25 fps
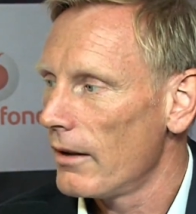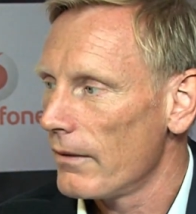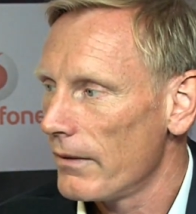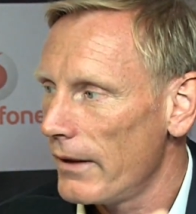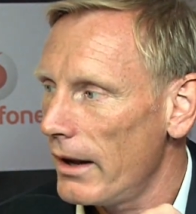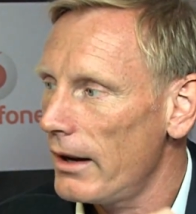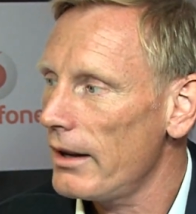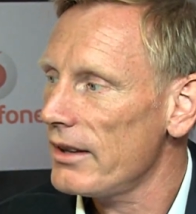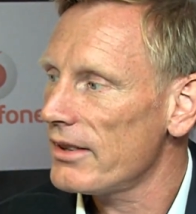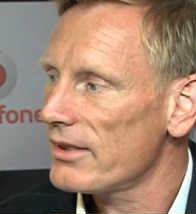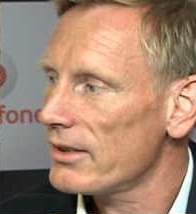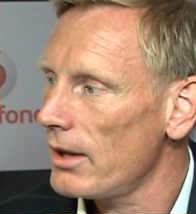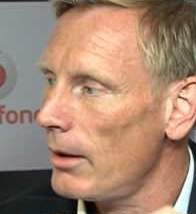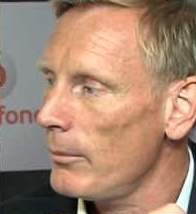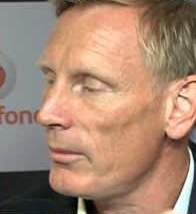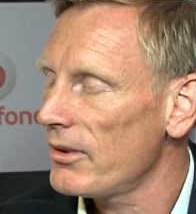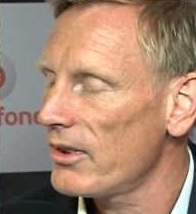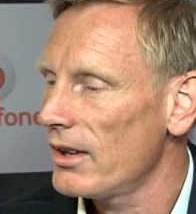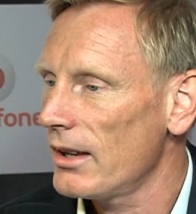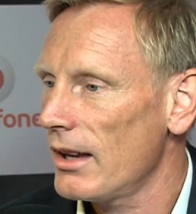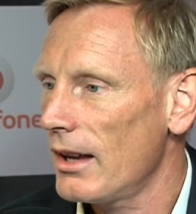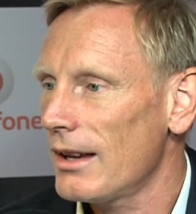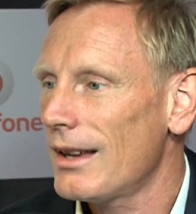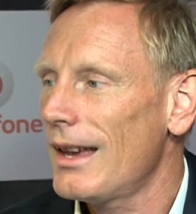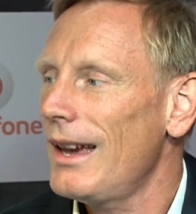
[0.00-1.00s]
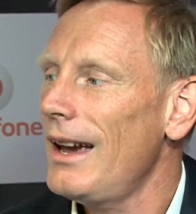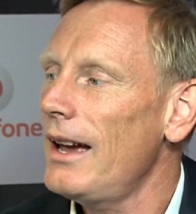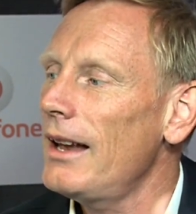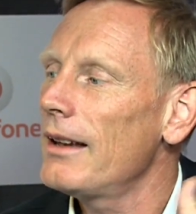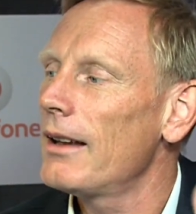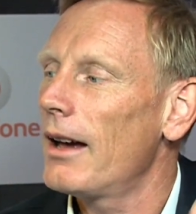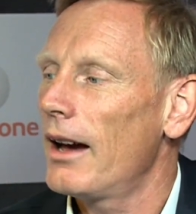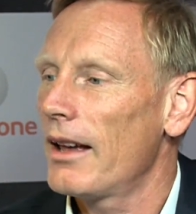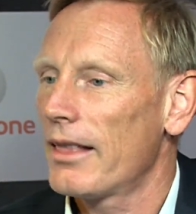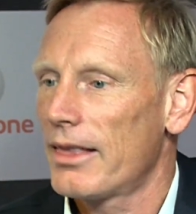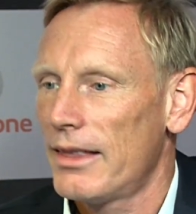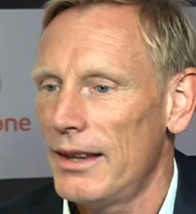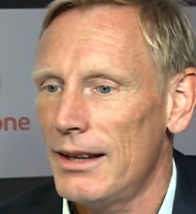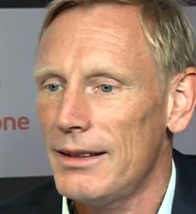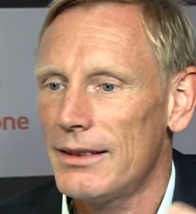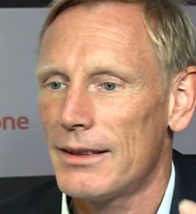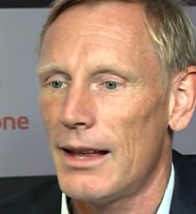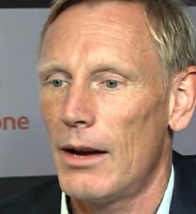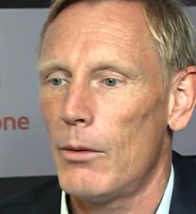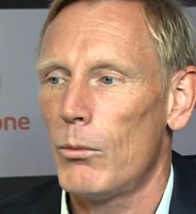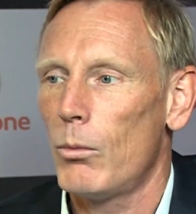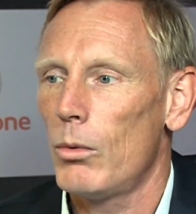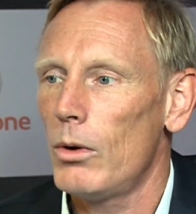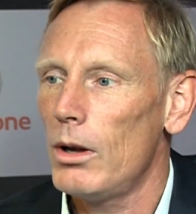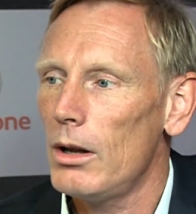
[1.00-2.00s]
That is something again. I think
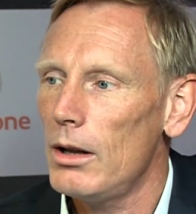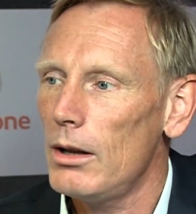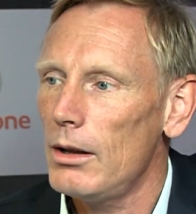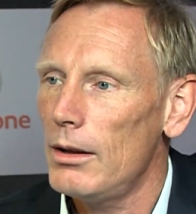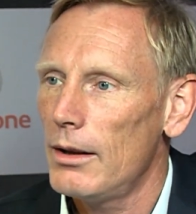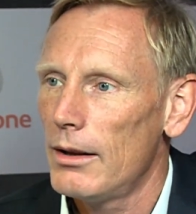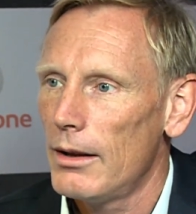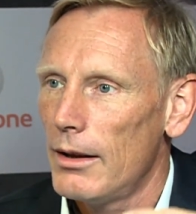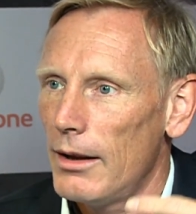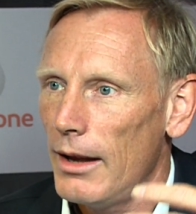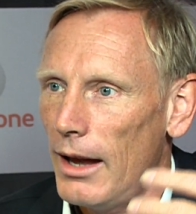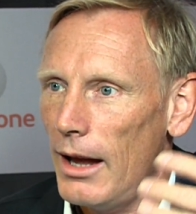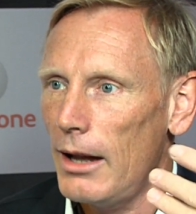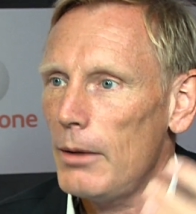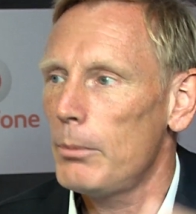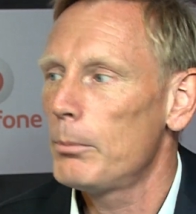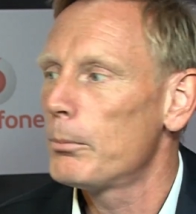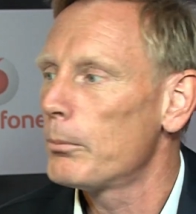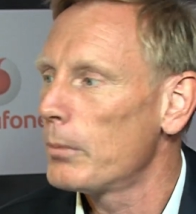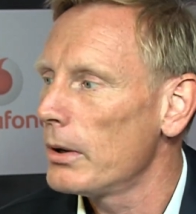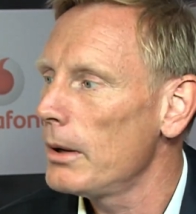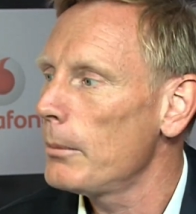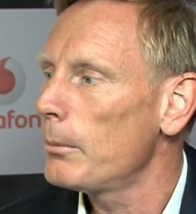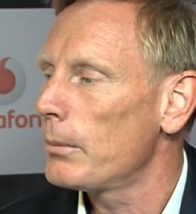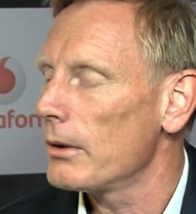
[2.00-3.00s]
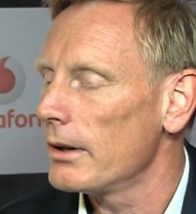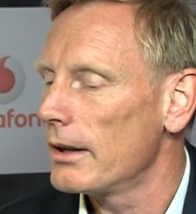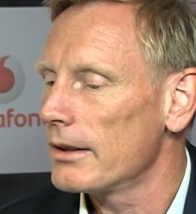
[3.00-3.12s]
that will help people.